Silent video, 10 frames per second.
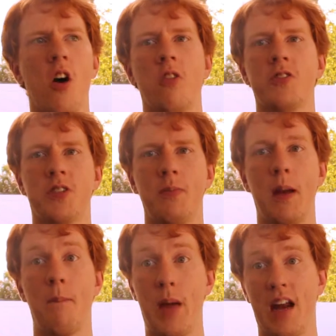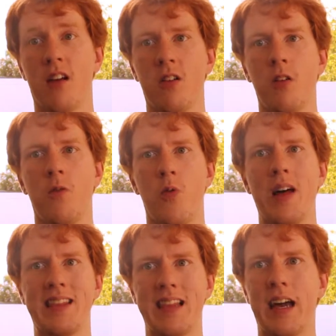ultimate pinnacle of
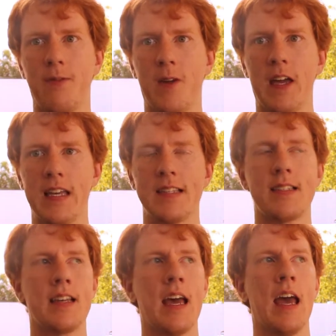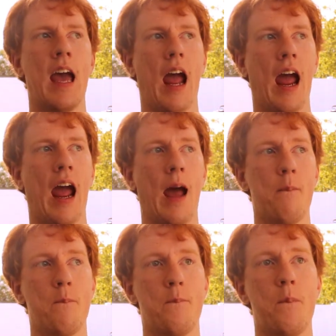what life is.
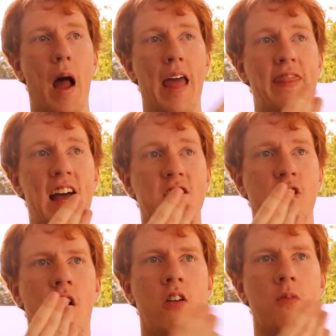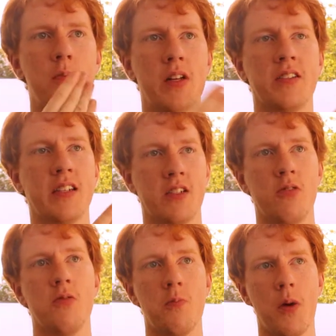And that's all building to
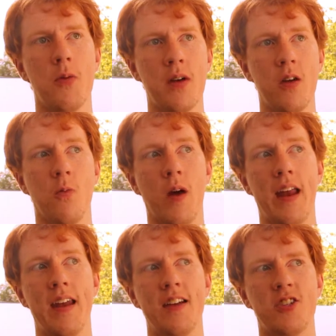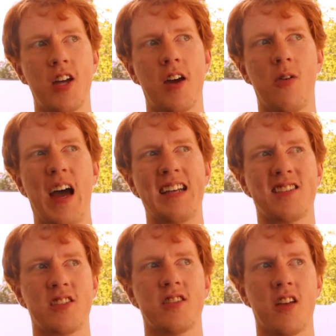the moment when Shadow
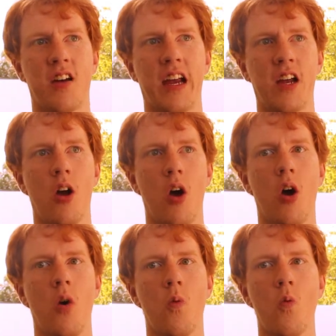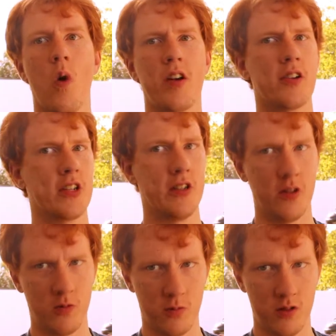asks Sonic, what are
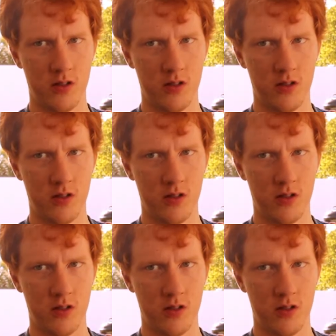you?